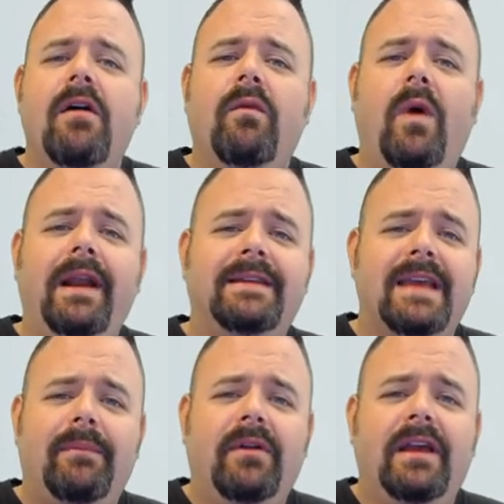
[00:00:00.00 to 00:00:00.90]
One
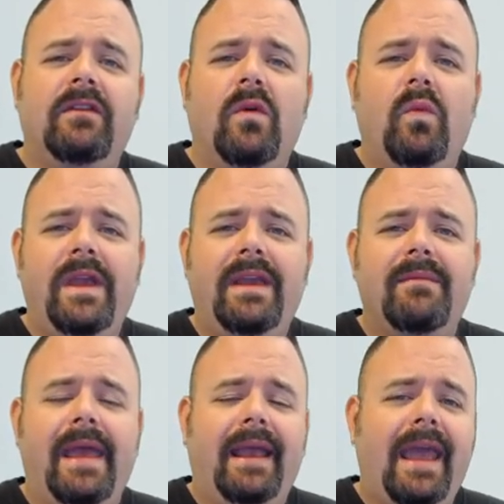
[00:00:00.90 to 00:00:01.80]
example is we can
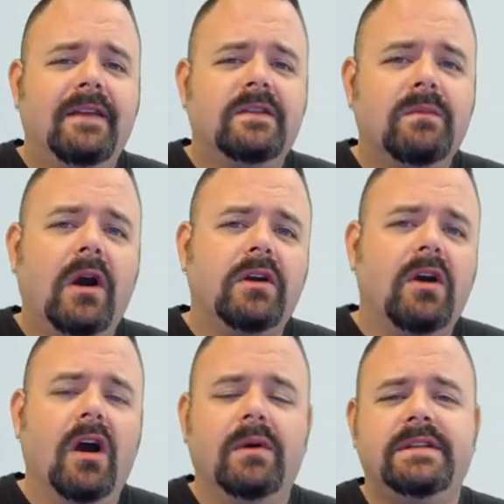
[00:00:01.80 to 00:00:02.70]
make a smart
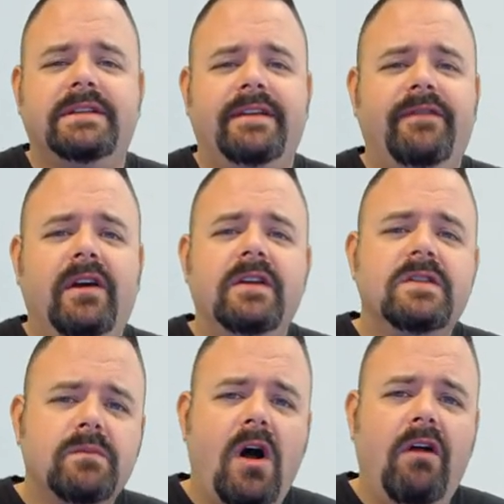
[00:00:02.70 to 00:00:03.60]
car, which is a very
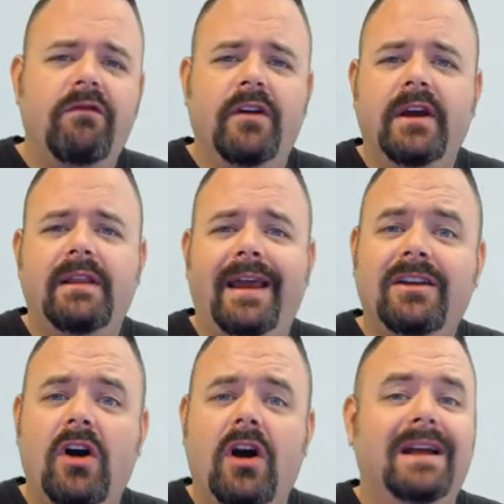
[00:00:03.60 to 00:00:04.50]
small, very light
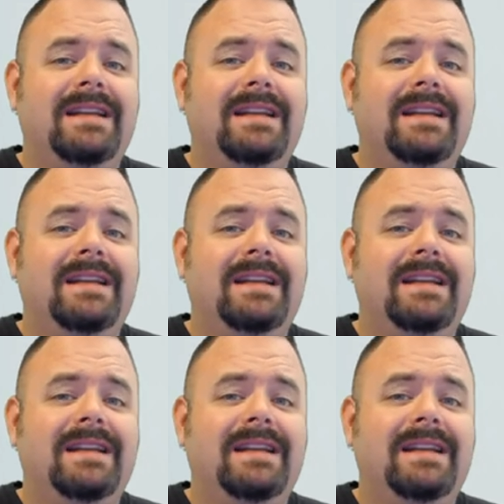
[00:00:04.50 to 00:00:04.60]
car.